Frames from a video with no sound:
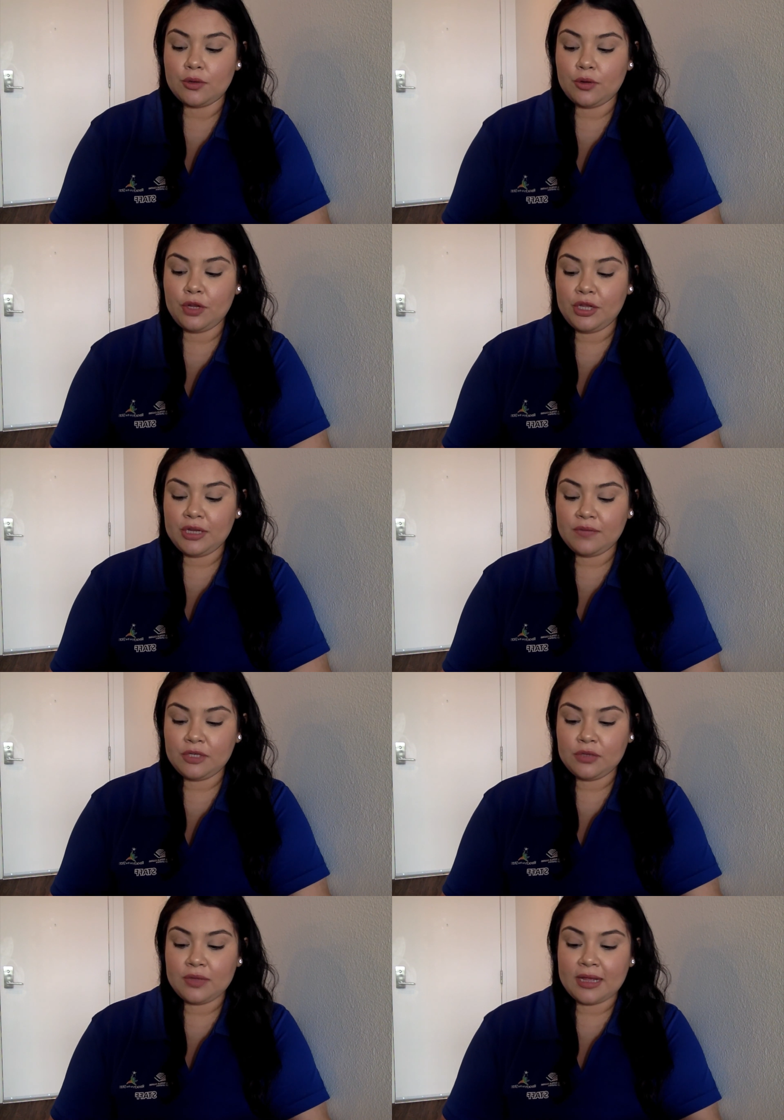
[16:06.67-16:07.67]
or you can even
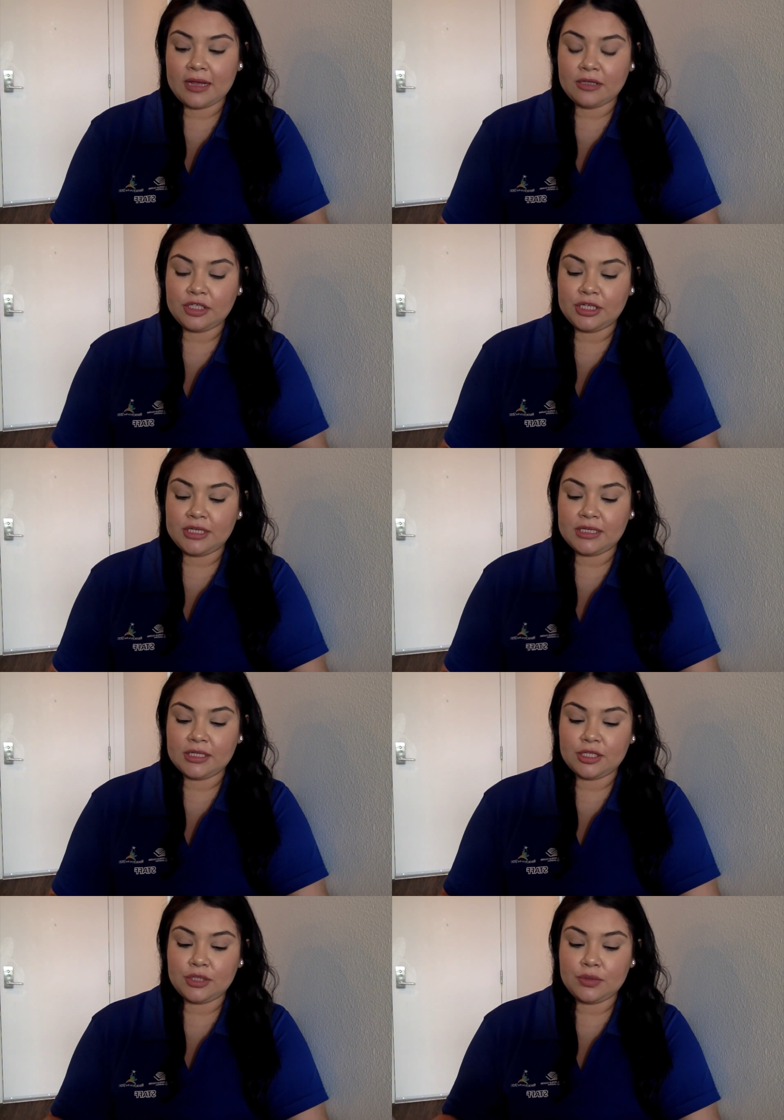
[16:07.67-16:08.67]
do like how she did
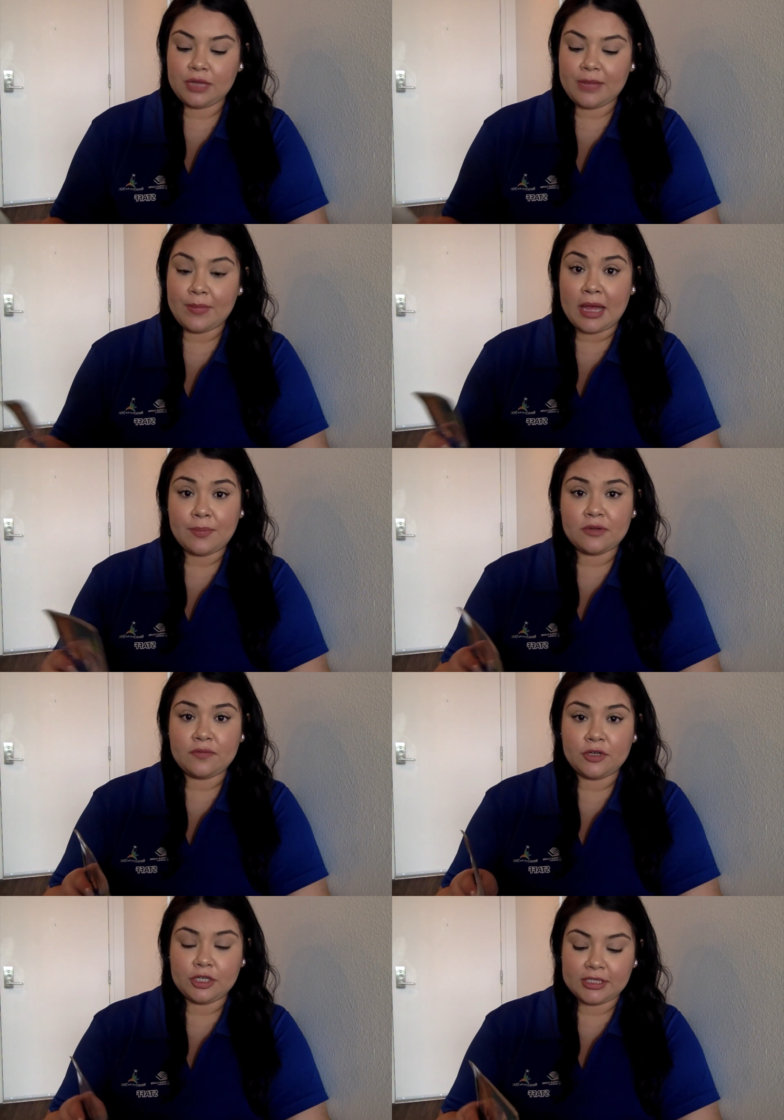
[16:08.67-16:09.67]
too, a map of
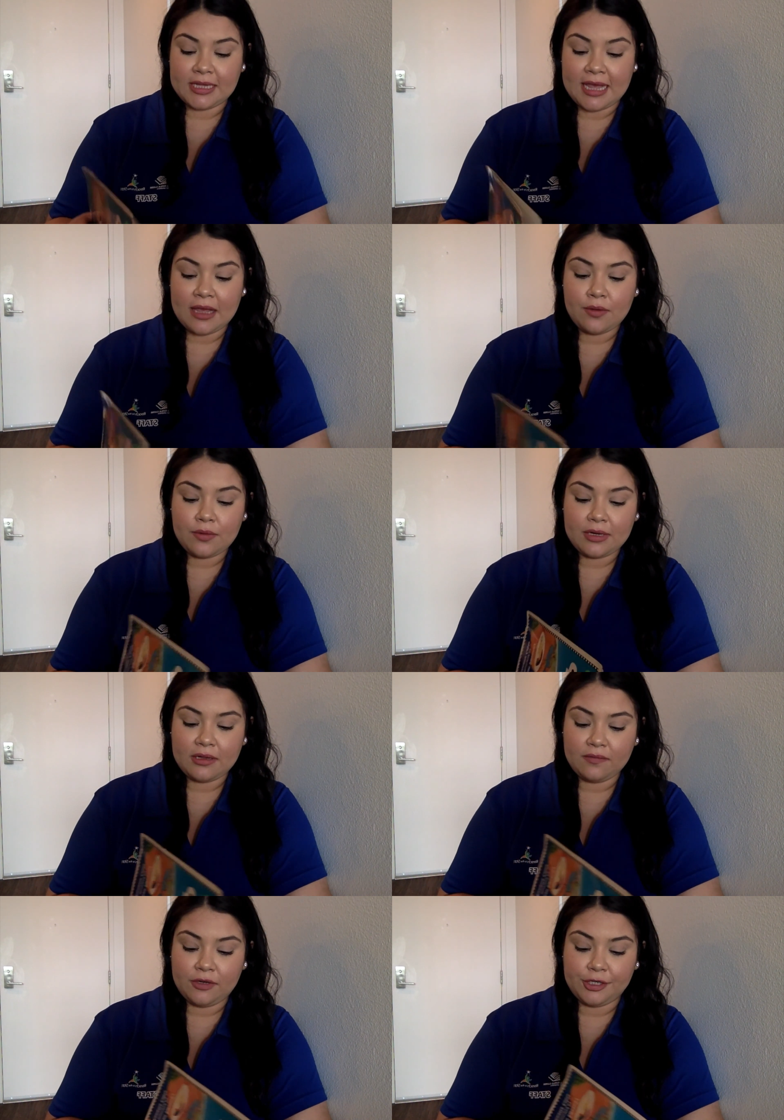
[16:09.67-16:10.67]
her town,
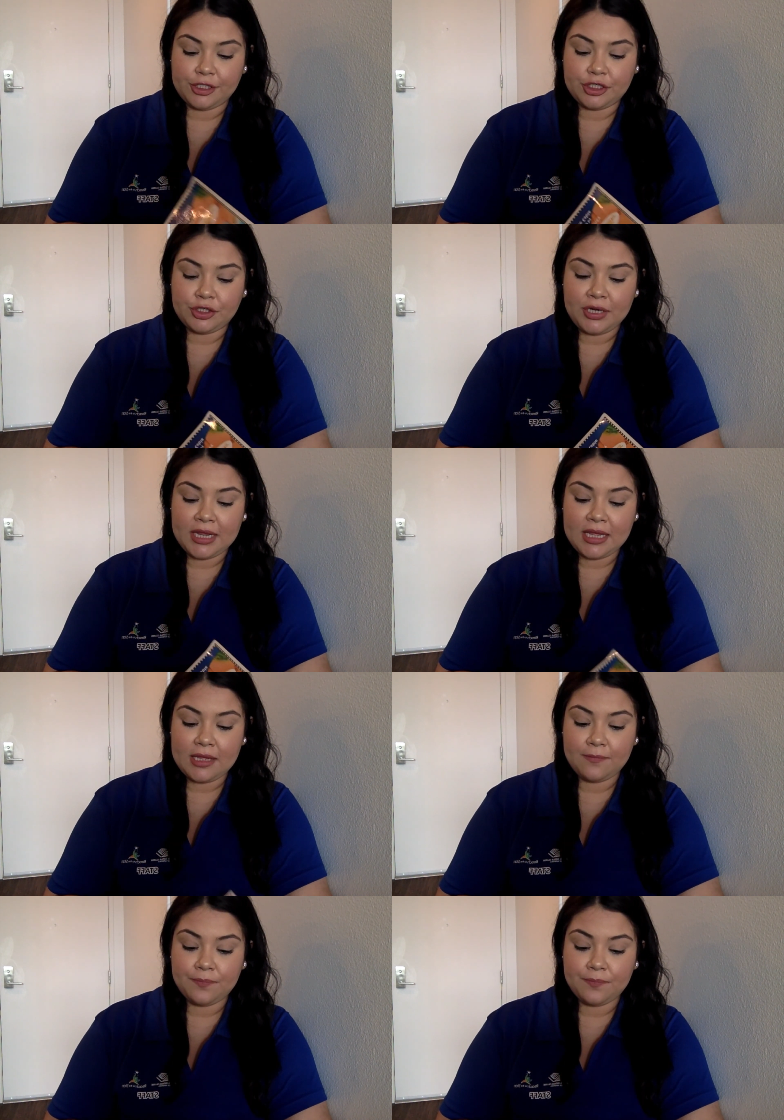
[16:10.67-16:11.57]
of her street.